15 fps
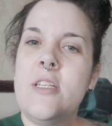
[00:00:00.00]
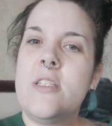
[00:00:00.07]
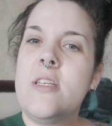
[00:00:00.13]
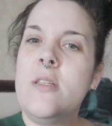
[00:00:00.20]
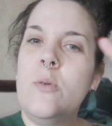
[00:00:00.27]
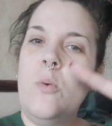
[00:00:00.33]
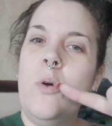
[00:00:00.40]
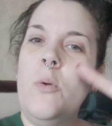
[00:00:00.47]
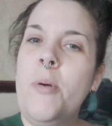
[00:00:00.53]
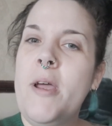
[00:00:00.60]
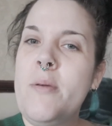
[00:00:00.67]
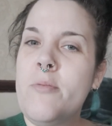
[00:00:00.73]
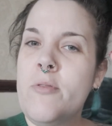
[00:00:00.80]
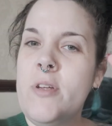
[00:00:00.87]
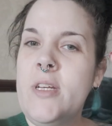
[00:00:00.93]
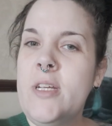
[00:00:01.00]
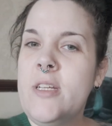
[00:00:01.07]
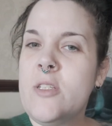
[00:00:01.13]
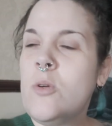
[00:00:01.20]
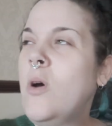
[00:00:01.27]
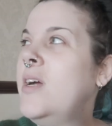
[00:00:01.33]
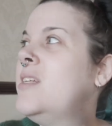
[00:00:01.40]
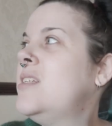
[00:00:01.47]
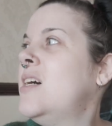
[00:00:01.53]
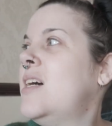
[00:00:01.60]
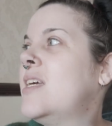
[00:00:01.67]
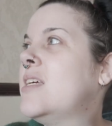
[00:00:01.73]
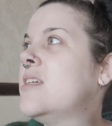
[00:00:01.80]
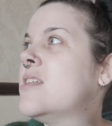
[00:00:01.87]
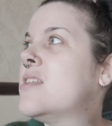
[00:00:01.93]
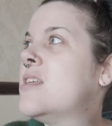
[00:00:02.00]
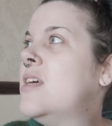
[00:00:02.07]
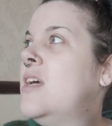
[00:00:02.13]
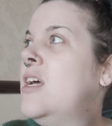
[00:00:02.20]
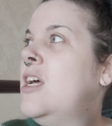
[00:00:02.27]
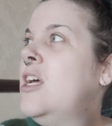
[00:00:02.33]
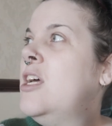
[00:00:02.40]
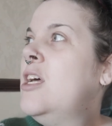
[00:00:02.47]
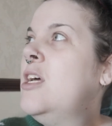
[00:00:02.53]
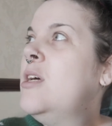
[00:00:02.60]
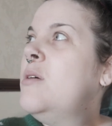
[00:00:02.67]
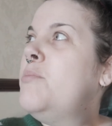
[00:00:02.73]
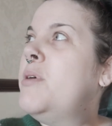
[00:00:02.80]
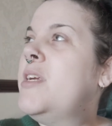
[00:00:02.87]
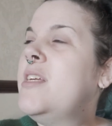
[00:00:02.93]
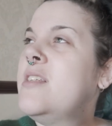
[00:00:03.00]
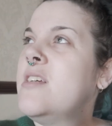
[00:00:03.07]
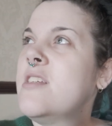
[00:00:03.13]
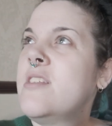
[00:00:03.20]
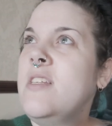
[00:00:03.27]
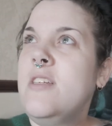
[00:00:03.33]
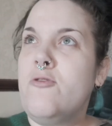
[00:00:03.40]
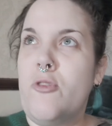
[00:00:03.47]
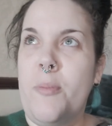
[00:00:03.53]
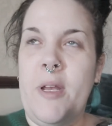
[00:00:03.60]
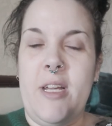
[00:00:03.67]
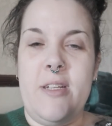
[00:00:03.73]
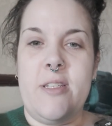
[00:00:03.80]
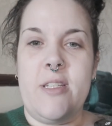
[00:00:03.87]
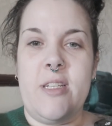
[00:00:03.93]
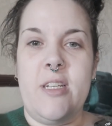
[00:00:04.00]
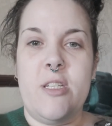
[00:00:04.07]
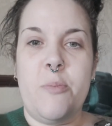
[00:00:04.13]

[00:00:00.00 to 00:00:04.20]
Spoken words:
See, the wallpaper in here is quite nice, but it does need replacing.